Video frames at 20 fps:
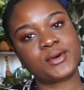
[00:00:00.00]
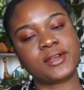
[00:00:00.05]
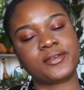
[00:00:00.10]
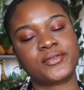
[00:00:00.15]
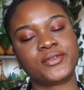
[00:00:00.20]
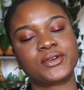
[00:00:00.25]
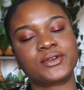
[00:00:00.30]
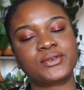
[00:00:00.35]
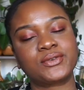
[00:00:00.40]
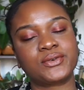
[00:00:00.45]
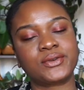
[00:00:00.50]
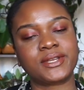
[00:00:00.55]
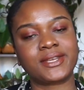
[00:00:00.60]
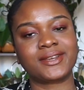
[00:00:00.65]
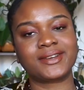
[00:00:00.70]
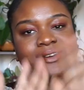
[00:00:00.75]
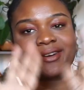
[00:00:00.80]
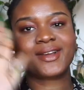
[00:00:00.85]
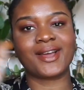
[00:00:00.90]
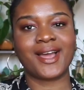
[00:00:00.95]
If you're new
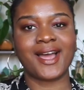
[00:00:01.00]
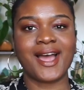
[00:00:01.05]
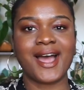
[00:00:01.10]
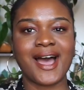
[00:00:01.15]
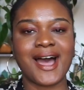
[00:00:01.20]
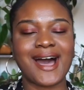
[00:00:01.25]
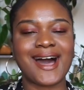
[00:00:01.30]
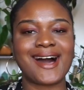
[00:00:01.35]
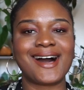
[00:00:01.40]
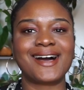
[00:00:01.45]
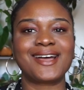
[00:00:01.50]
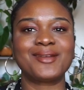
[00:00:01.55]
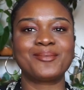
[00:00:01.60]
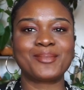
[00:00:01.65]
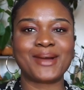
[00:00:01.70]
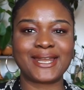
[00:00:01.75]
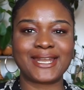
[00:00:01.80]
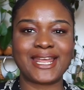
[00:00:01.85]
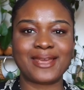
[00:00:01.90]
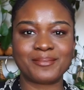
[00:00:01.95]
here, hi,
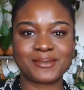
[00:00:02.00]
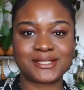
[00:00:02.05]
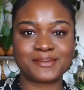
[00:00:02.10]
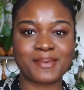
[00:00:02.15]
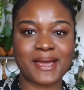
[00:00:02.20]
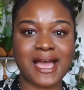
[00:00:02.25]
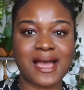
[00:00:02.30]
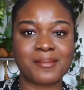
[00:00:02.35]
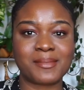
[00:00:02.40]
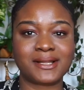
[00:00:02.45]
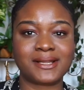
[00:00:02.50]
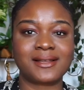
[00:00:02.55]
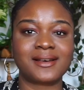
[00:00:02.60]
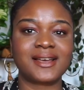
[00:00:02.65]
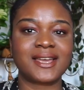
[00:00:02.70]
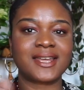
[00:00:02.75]
my name is Pamela,